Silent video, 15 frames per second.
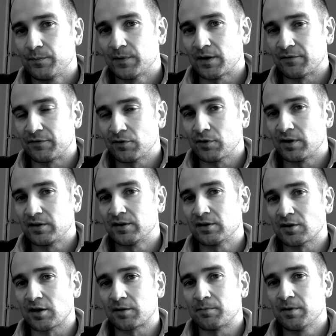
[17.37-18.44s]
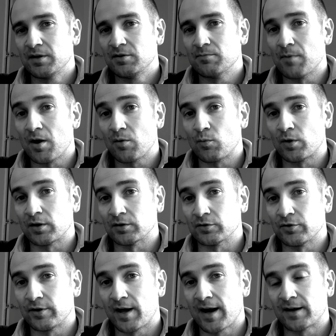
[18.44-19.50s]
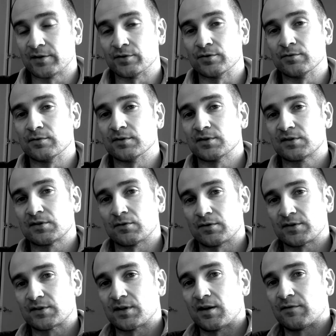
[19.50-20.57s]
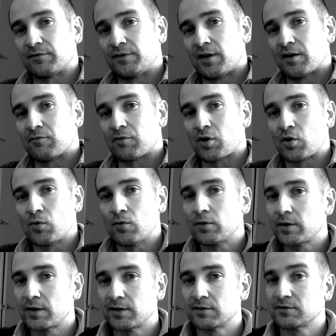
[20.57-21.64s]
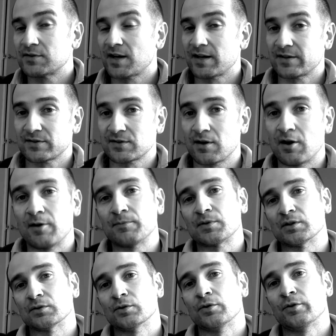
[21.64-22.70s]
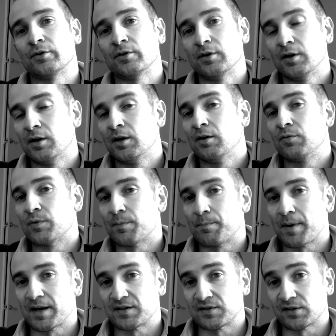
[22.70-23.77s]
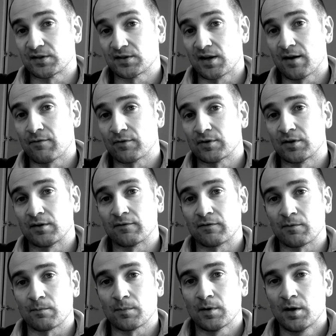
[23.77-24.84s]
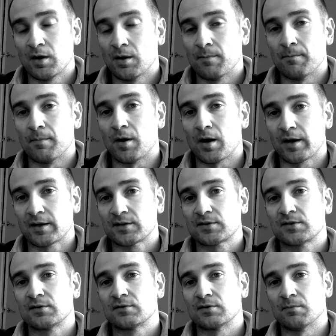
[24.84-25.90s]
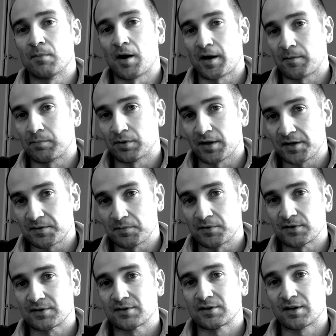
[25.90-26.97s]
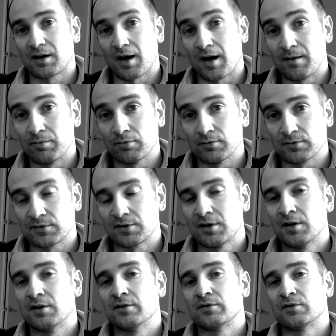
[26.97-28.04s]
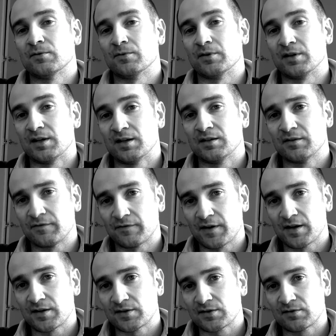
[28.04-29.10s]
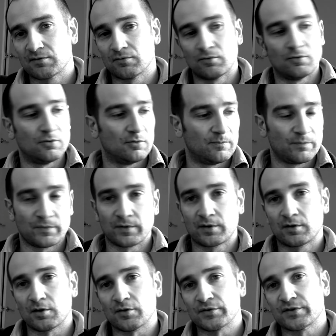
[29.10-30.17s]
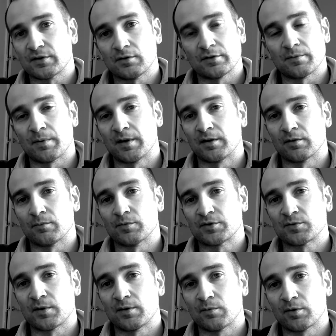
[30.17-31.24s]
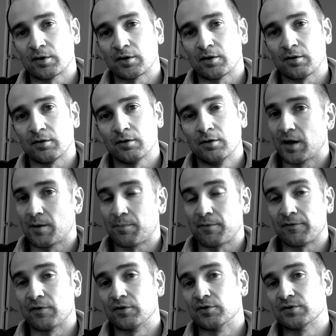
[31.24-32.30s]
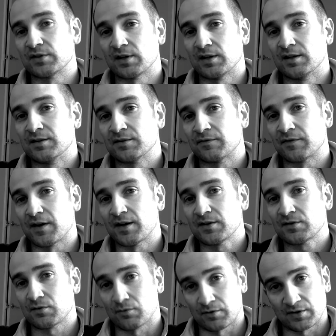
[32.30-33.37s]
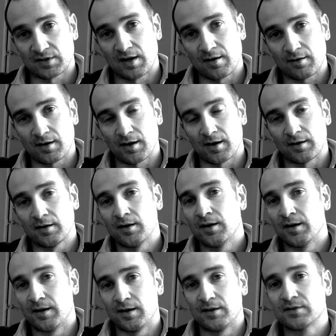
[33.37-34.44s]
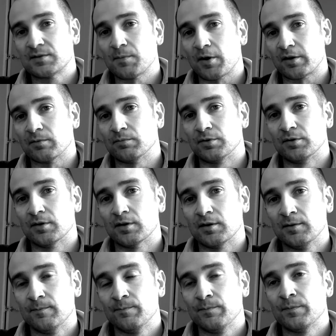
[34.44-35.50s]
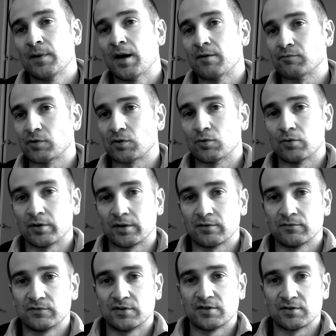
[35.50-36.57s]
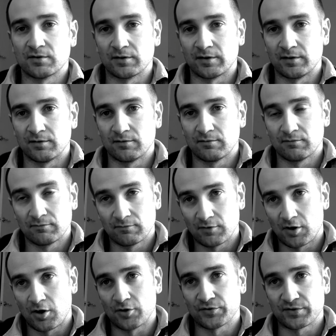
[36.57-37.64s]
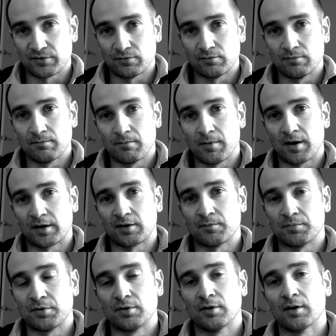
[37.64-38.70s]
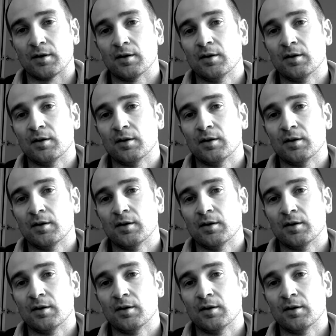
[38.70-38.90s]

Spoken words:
Now, if you're anything like me, you might want to learn how to do this sort of stuff. Now, recording takes time to learn the basics, everything from mics to mic placements to cables to the interface or console, depending on which way you want to go. I prefer using an interface or a sound card into my computer and recording digitally onto my computer.